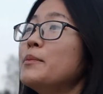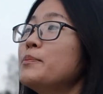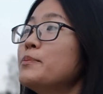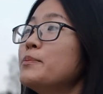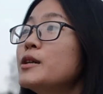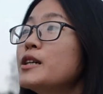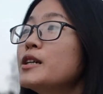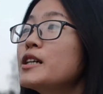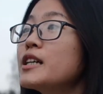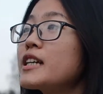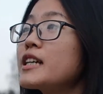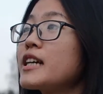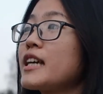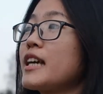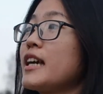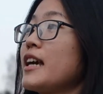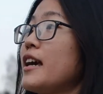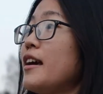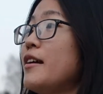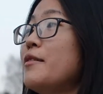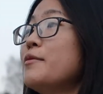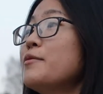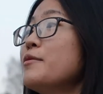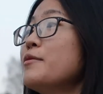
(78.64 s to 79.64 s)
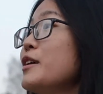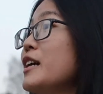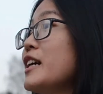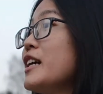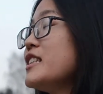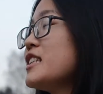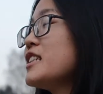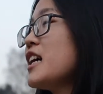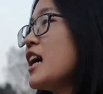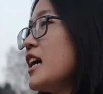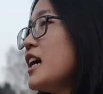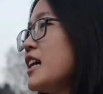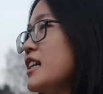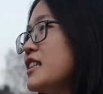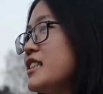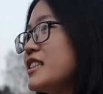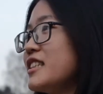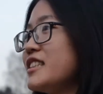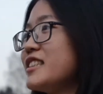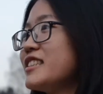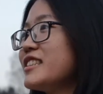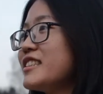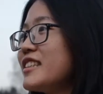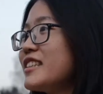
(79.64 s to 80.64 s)
book and read,
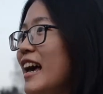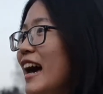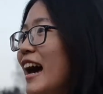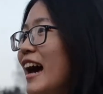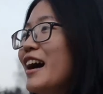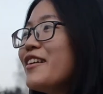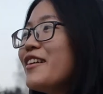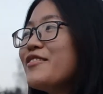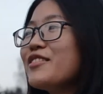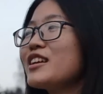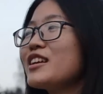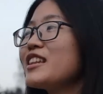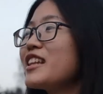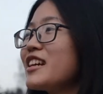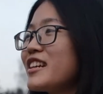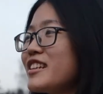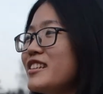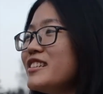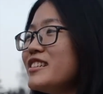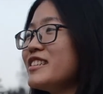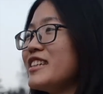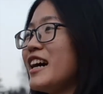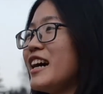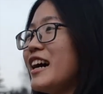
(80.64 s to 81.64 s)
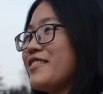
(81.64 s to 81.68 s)
just having the good time,